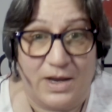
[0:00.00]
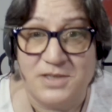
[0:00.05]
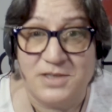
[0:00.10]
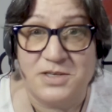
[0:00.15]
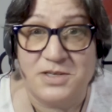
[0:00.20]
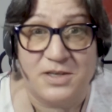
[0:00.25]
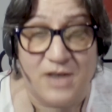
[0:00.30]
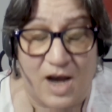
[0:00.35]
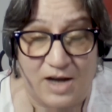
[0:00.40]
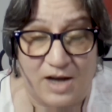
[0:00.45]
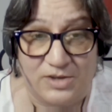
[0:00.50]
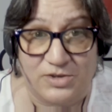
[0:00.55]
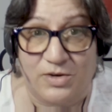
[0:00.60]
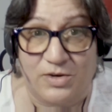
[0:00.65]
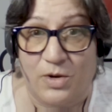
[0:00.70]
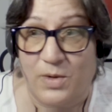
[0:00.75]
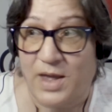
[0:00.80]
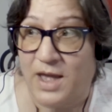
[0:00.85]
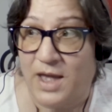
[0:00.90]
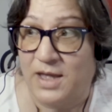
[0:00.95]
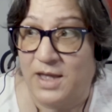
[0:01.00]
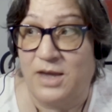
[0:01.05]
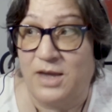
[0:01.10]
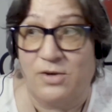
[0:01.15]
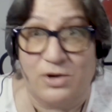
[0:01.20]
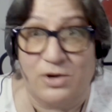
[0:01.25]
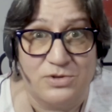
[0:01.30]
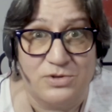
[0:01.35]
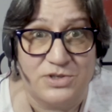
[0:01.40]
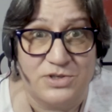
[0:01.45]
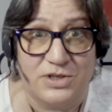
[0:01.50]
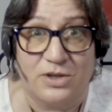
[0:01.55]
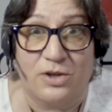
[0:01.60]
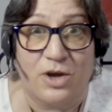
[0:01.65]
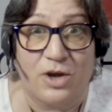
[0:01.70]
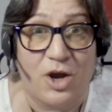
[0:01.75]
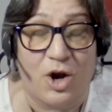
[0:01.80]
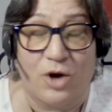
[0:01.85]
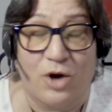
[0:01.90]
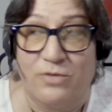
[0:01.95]
he's a doctor, okay? Here in New
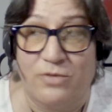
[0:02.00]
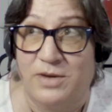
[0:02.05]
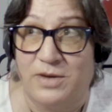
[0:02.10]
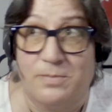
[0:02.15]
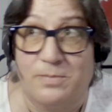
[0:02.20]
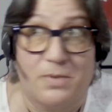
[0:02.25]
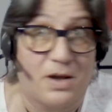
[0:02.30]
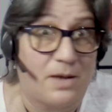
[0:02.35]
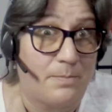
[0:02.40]
Zealand, COVID,